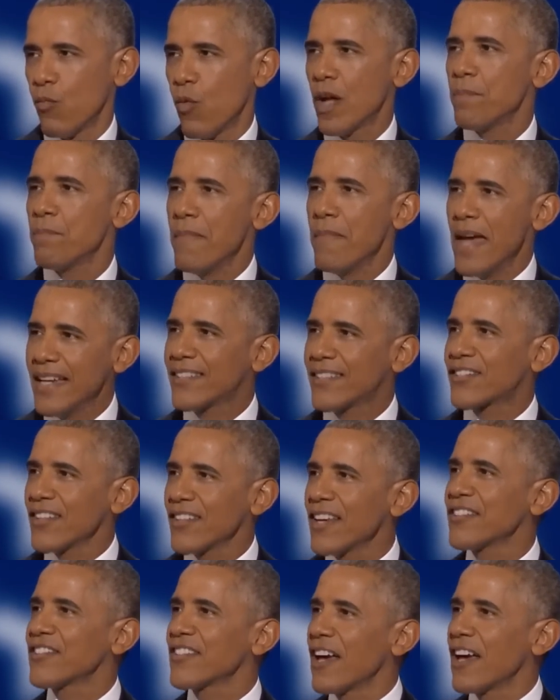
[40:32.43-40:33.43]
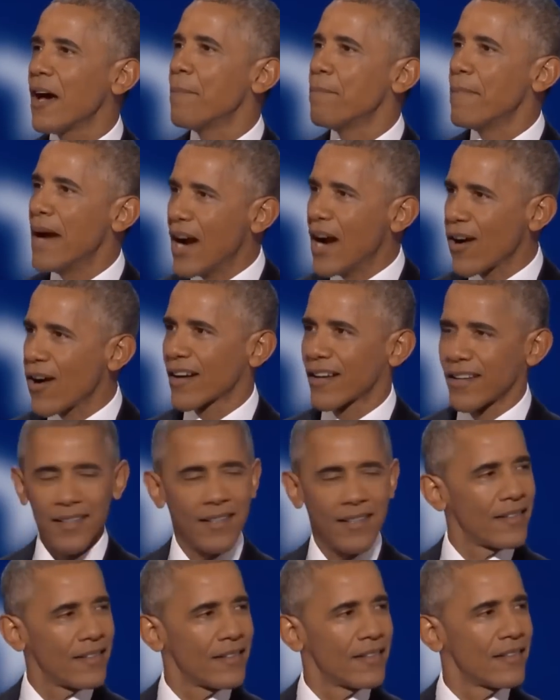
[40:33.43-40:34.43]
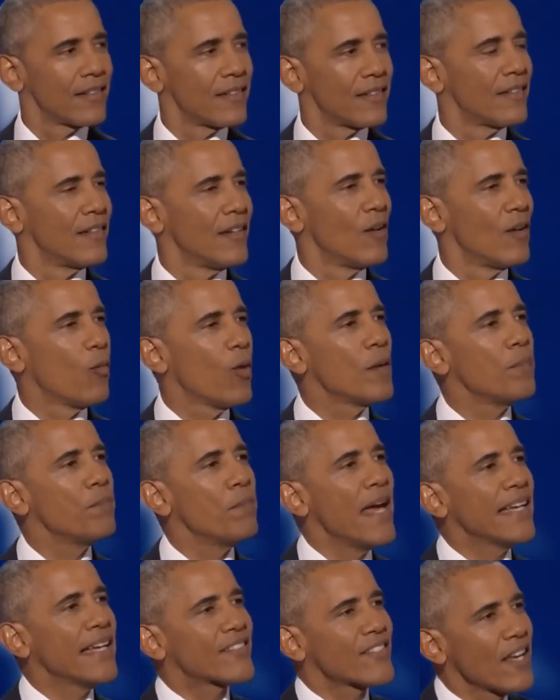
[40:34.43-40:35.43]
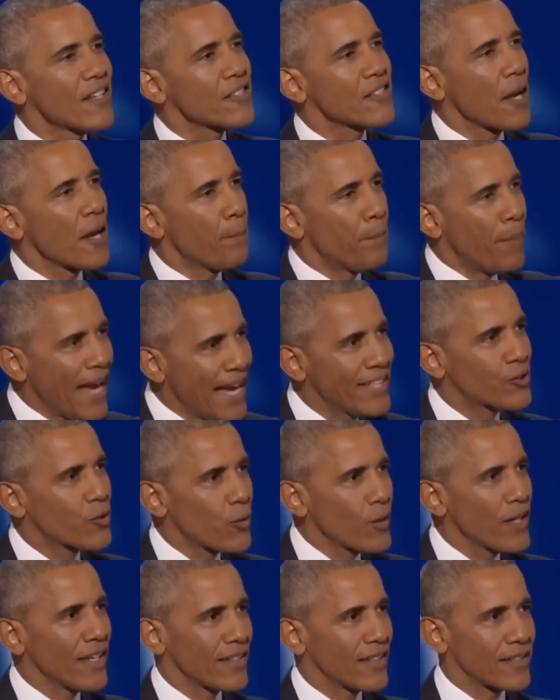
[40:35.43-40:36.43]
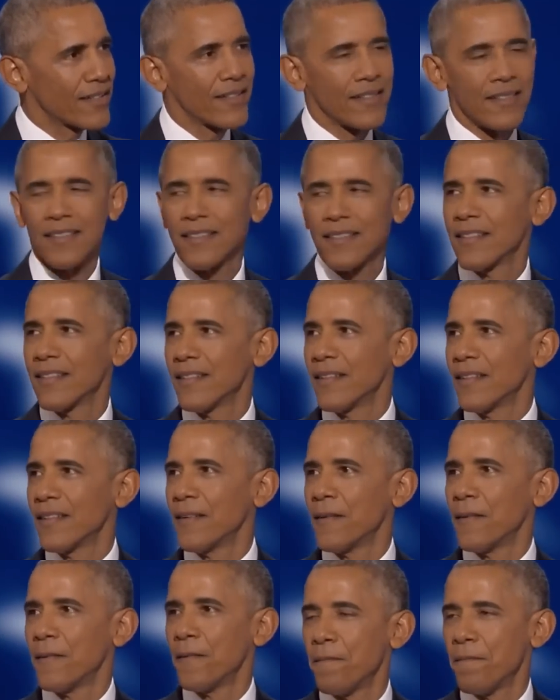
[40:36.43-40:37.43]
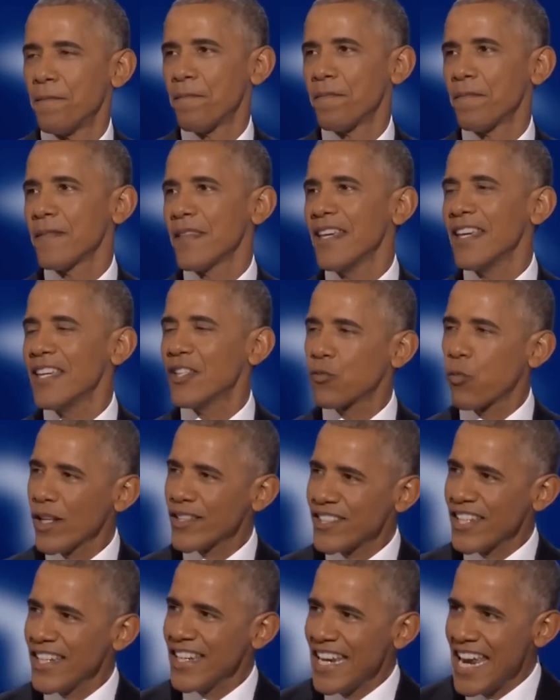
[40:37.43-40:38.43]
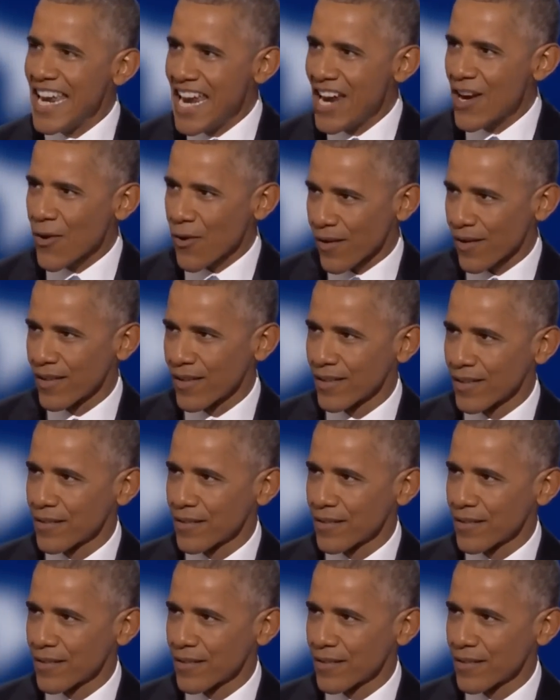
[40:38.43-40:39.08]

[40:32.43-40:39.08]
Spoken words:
What makes us American, what makes us patriots, is what's in here.